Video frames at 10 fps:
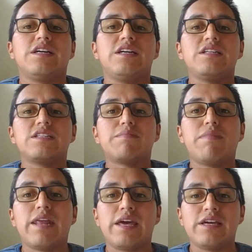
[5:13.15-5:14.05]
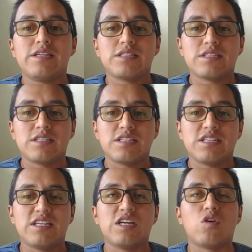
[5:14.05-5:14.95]
is a place
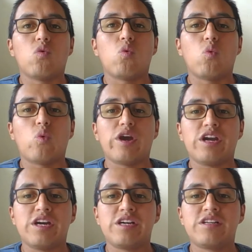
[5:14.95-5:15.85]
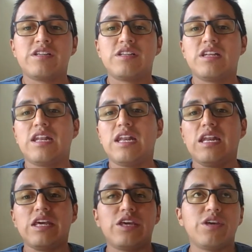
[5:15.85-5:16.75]
where
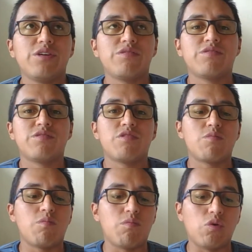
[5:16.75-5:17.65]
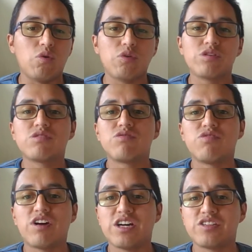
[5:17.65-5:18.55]
live mother,
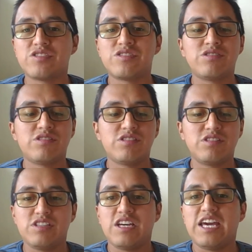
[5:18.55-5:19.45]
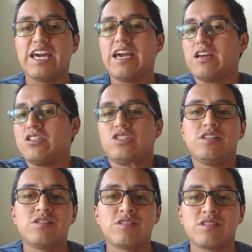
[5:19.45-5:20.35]
father, and
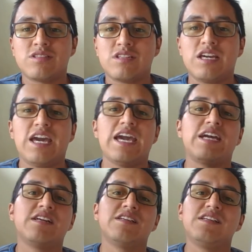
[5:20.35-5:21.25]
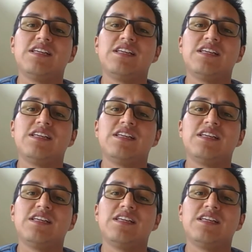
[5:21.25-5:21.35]
children, and